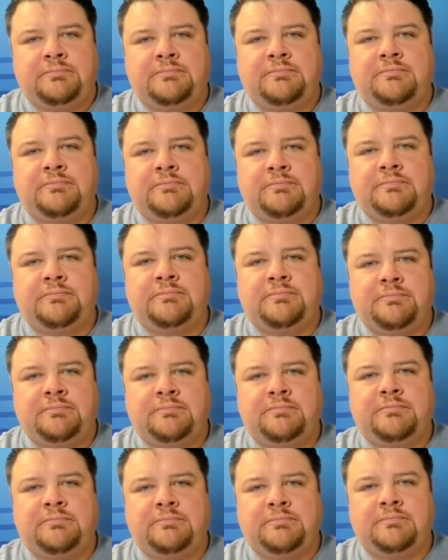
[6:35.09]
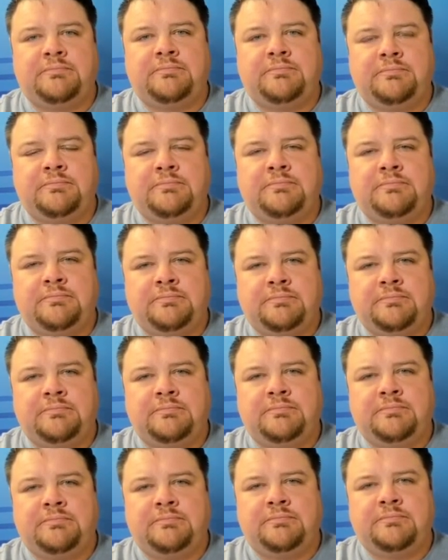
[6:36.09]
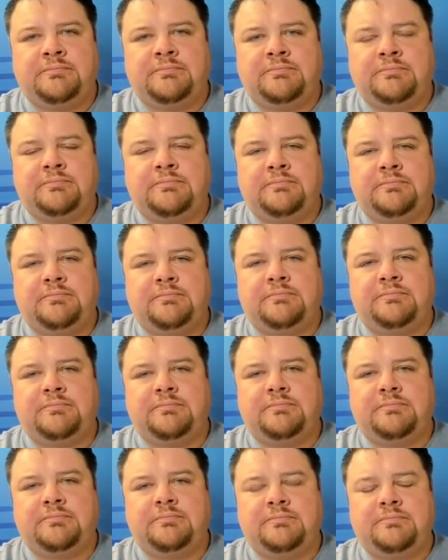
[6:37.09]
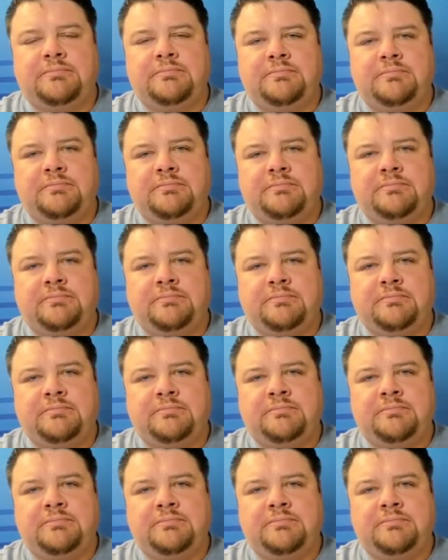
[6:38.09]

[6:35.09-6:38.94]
No words are spoken by the person on screen.